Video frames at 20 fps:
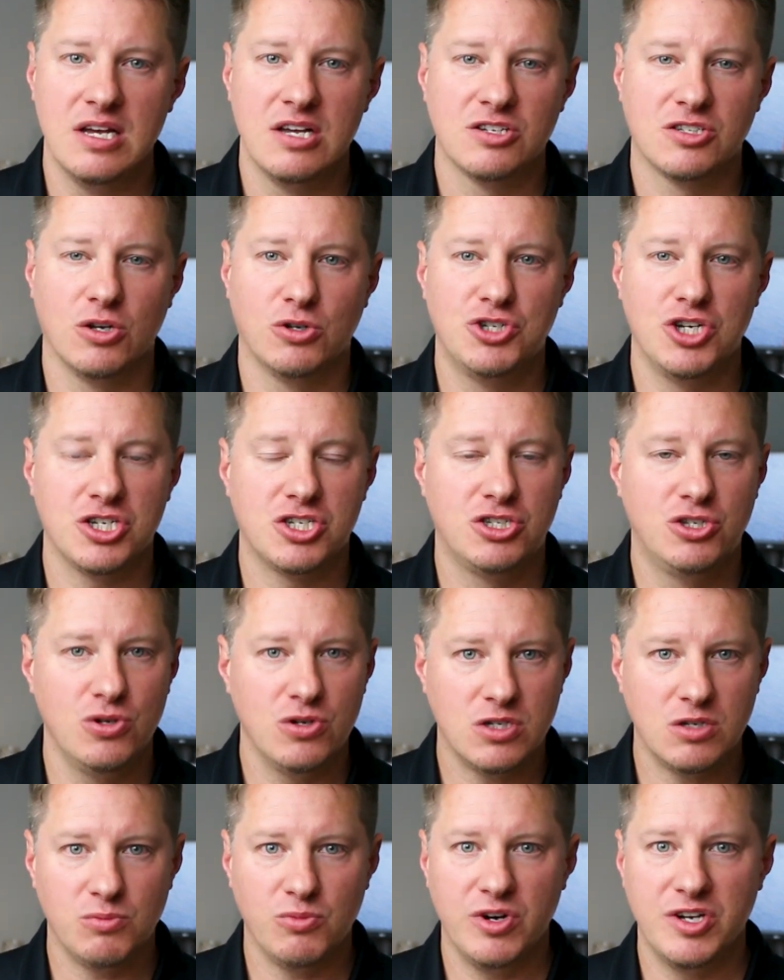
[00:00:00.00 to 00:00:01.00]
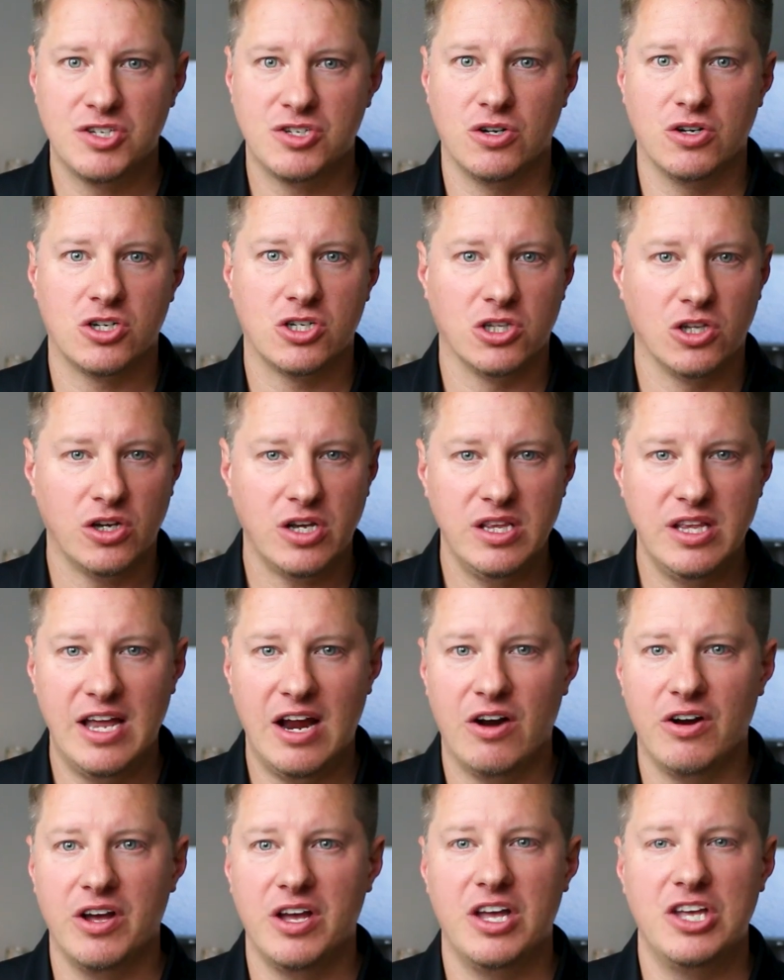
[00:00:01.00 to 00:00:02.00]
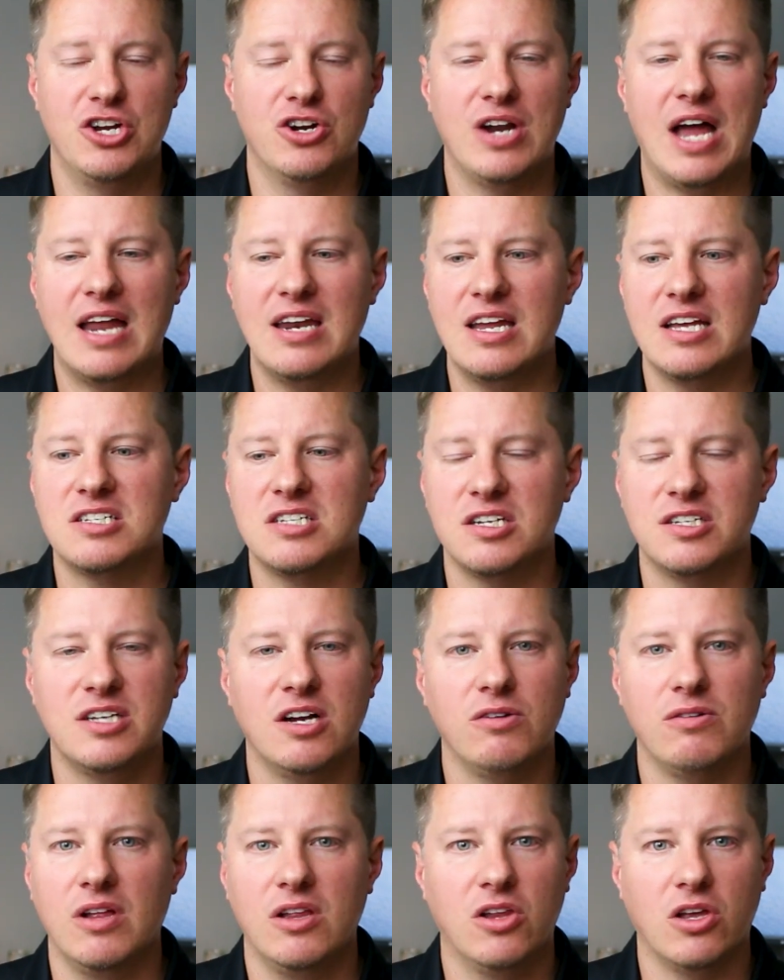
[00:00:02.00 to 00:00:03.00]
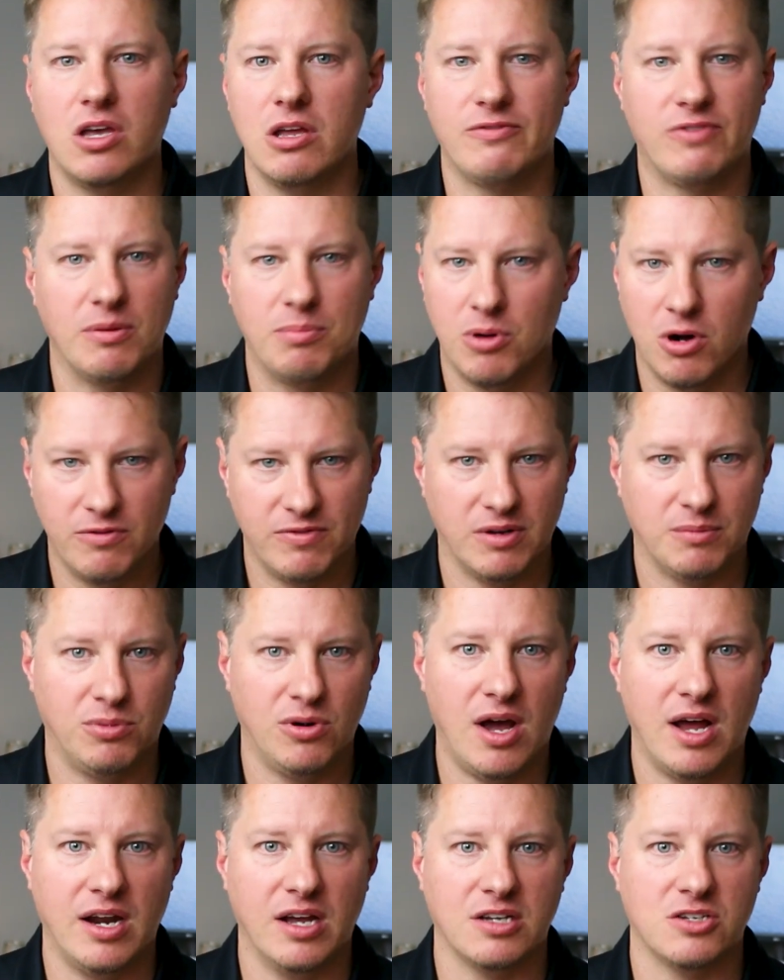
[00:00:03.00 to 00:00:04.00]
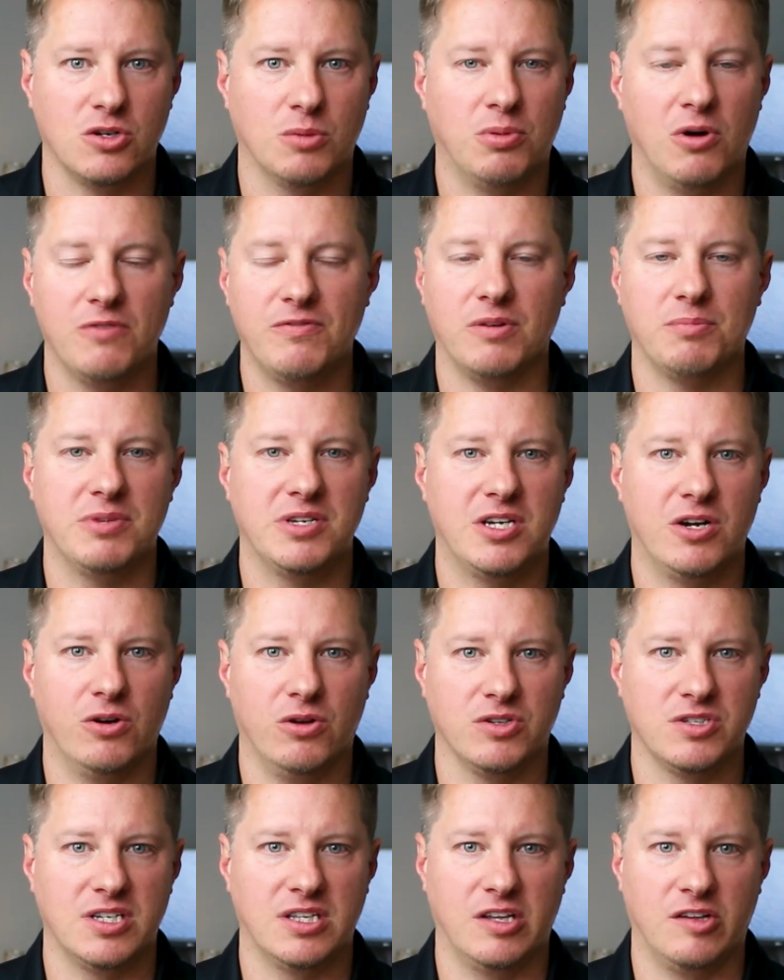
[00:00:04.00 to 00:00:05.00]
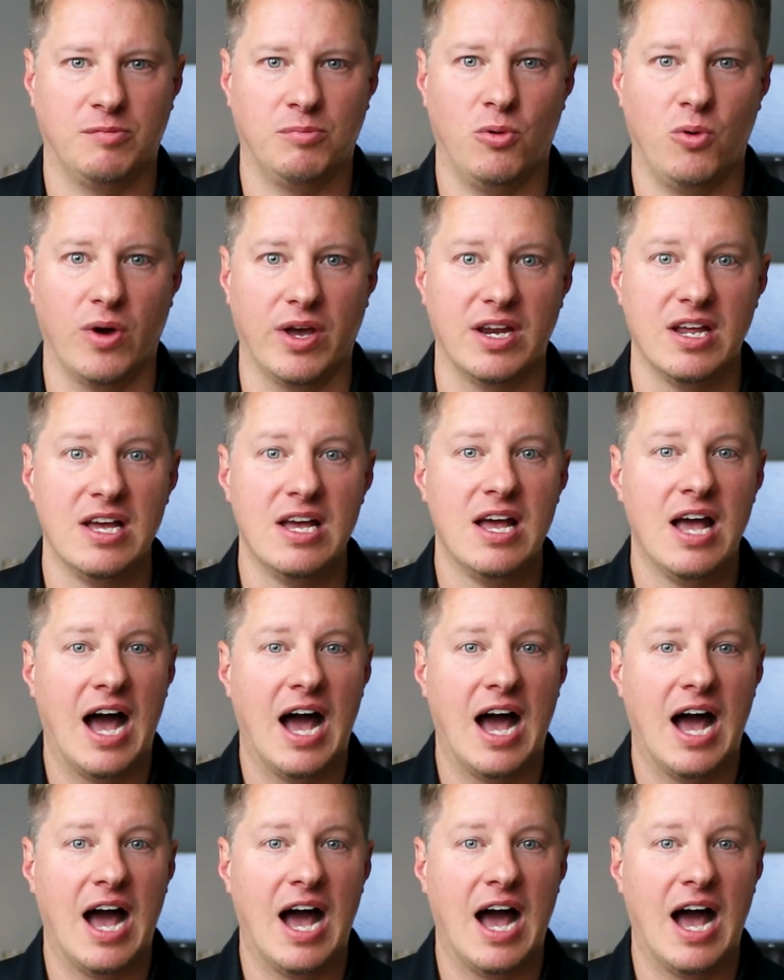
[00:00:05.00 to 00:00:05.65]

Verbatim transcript: So just do some research, look in the area. You're not necessarily looking for perfect products or perfect materials at this point.